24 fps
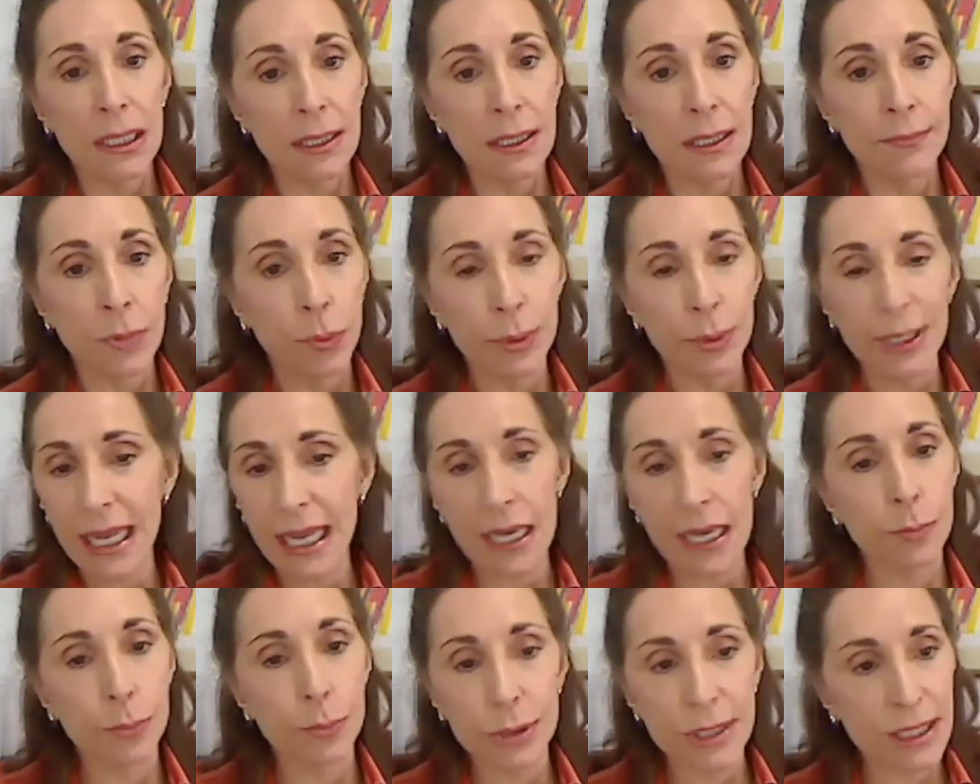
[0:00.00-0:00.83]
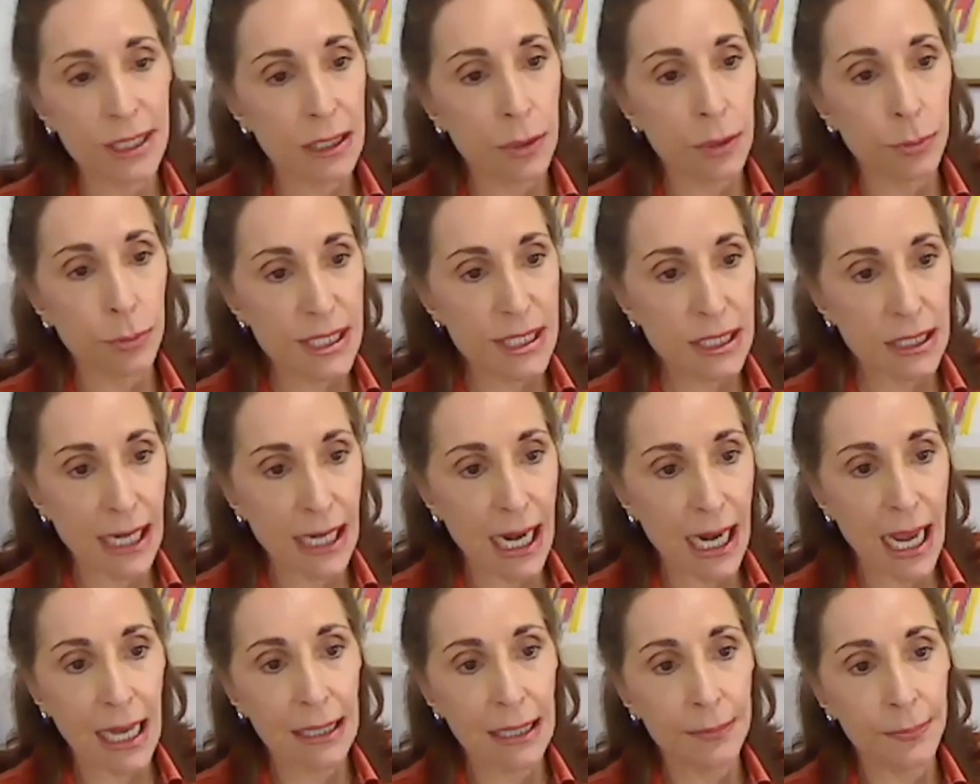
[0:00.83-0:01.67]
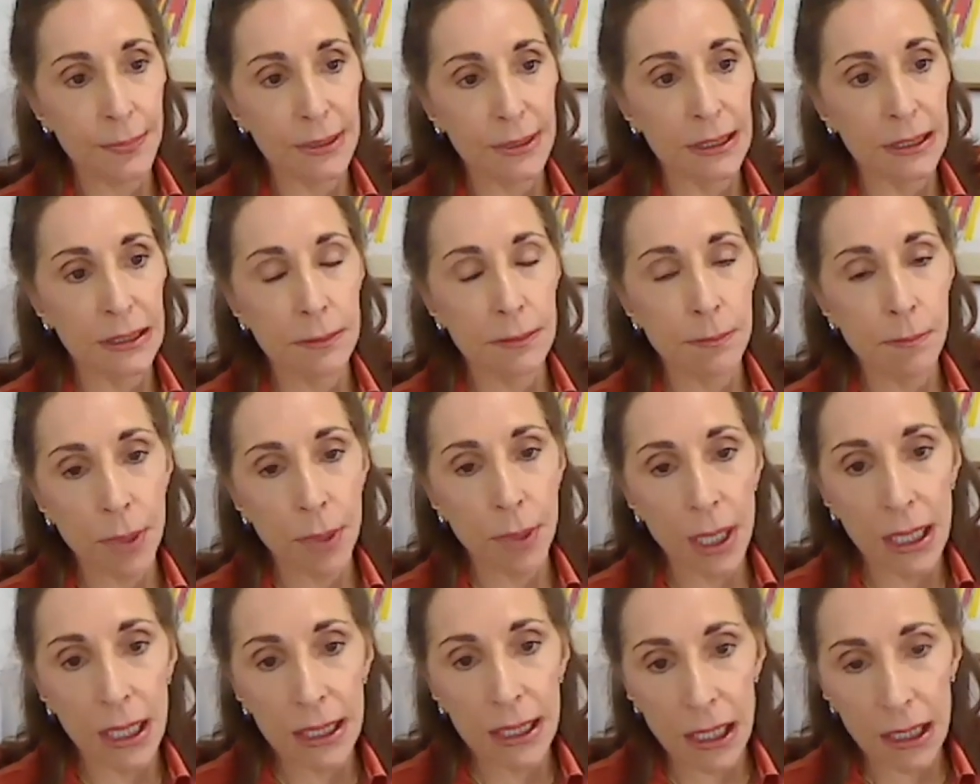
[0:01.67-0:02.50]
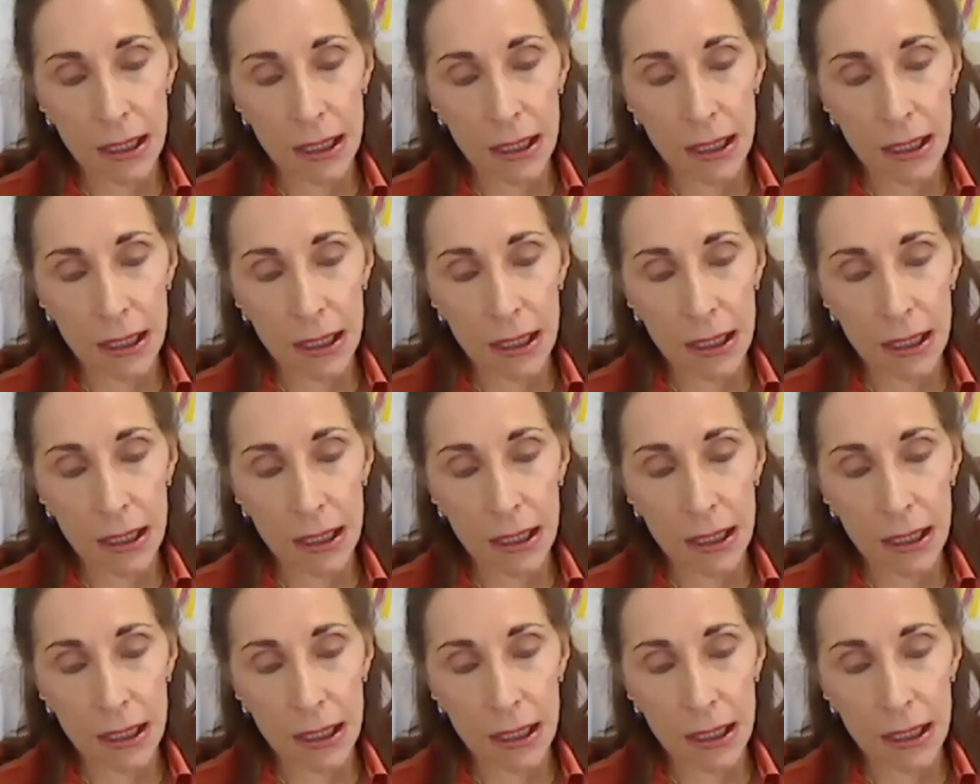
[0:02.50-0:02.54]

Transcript: We can't predict what's going to happen, but